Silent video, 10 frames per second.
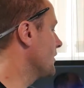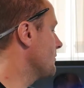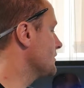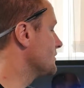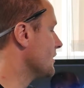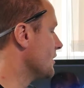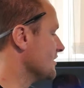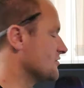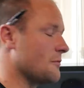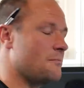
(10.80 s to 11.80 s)
the most
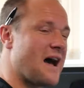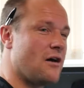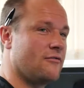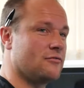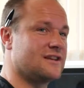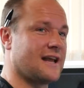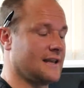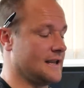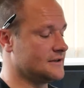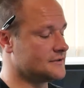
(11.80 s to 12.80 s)
sort of powerful
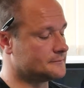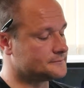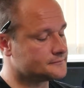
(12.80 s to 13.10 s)
techniques